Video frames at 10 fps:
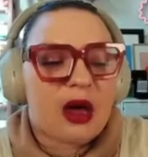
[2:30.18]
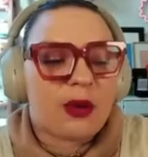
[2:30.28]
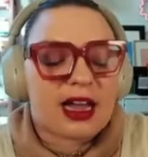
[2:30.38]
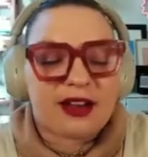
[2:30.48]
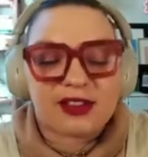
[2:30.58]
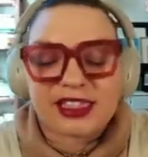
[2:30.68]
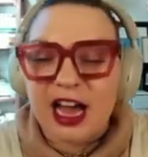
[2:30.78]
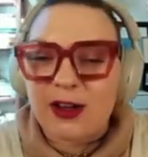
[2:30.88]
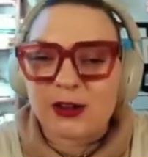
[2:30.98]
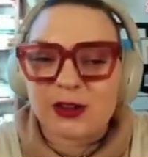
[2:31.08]
We have
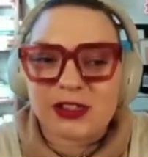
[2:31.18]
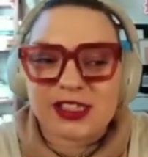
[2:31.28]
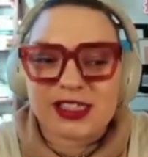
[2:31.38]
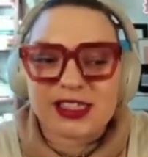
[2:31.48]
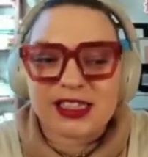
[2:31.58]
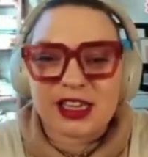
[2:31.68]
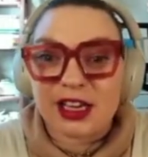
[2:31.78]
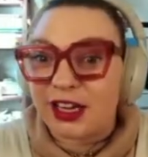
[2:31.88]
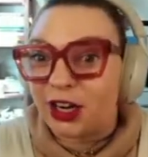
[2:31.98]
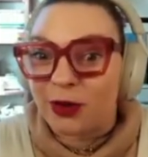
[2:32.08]
sounds
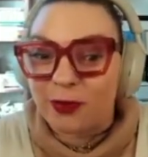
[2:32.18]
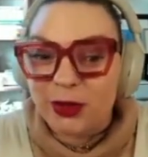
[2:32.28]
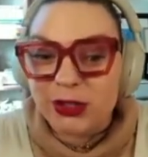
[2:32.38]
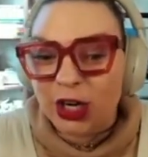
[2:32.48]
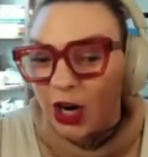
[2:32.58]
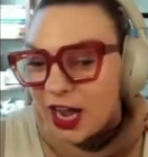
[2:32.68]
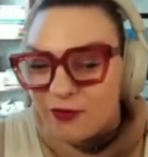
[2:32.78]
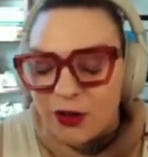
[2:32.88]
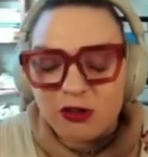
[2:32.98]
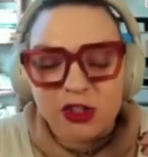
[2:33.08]
in our music, our
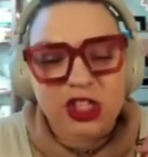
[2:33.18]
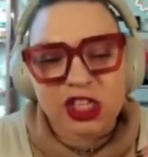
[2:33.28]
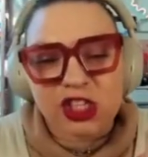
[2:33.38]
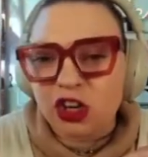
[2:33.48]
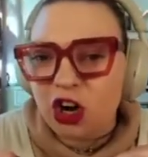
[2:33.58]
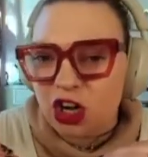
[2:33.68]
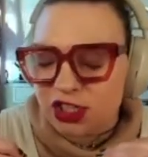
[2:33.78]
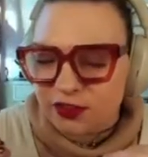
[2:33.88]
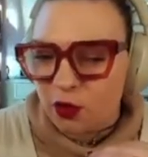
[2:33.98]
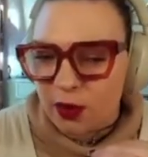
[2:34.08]
headphones. These are all
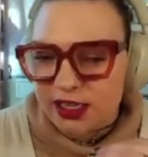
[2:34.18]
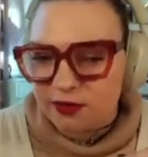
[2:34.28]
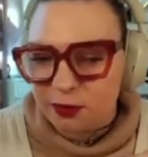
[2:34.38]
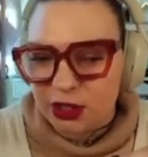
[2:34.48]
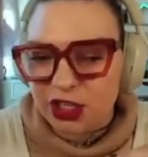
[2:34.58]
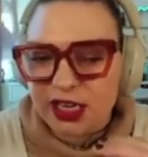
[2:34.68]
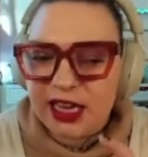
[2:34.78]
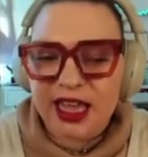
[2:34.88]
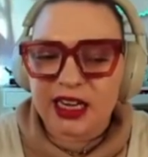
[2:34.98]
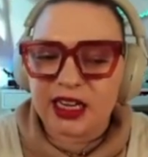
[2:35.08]
different ways of building.
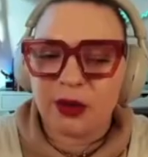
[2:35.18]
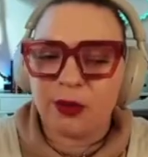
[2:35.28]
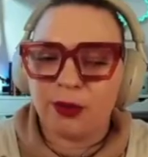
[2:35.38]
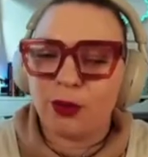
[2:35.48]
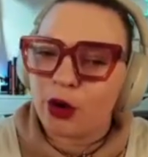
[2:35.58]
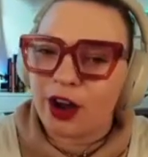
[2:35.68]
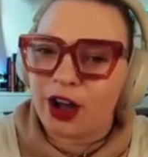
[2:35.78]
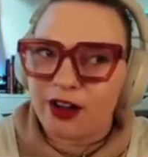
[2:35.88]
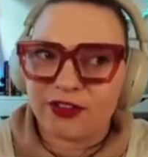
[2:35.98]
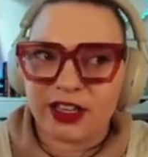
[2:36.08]
And more
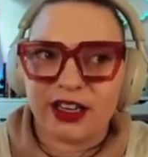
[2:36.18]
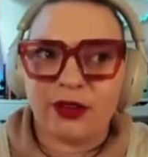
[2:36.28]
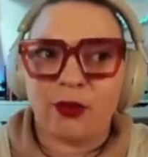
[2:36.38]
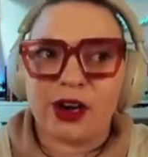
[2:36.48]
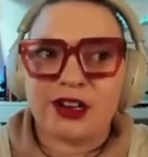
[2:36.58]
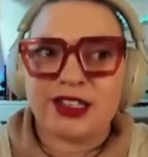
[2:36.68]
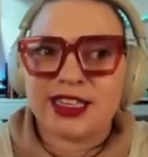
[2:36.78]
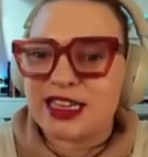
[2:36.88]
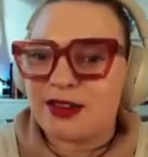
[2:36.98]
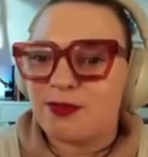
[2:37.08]
often, we're
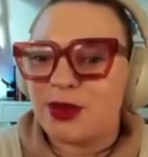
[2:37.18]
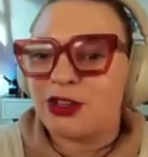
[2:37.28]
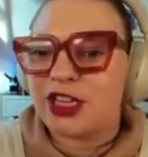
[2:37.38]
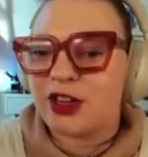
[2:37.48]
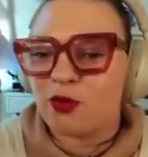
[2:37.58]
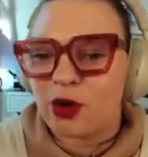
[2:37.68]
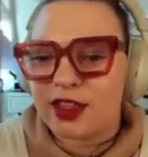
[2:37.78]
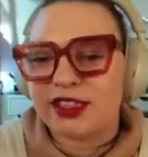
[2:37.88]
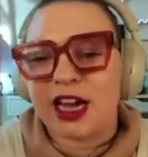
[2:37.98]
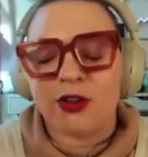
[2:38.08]
seeing building
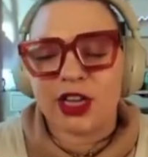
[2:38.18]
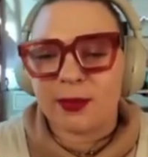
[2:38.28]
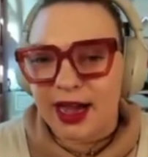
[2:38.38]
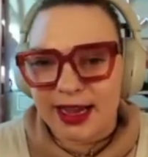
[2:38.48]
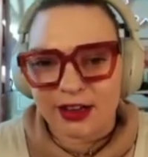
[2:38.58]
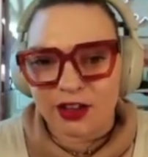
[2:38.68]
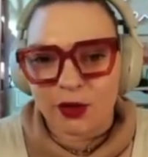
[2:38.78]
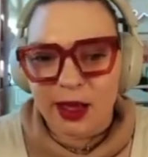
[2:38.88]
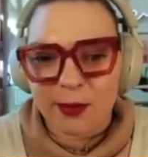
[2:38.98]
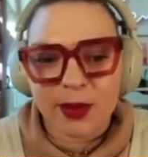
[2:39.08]
with sound in mind on the
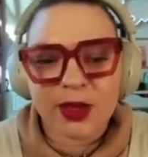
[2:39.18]
web.